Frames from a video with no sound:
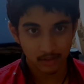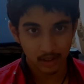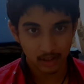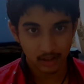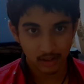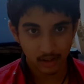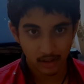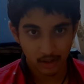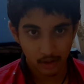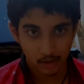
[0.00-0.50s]
a
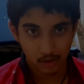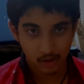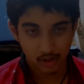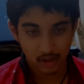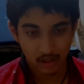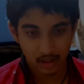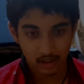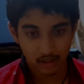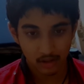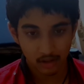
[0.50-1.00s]

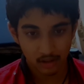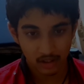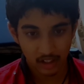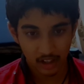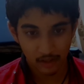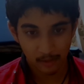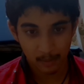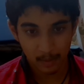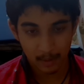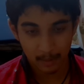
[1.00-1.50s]
solution to
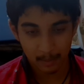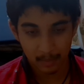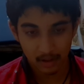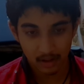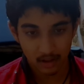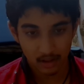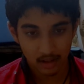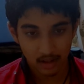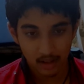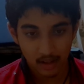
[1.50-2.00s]
save
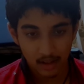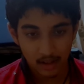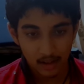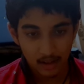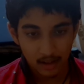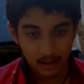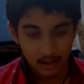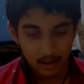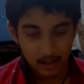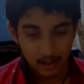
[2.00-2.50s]
people,
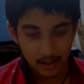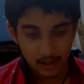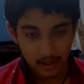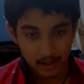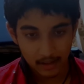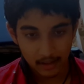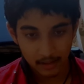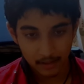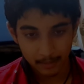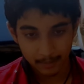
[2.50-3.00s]

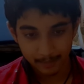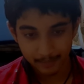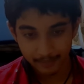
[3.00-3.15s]
and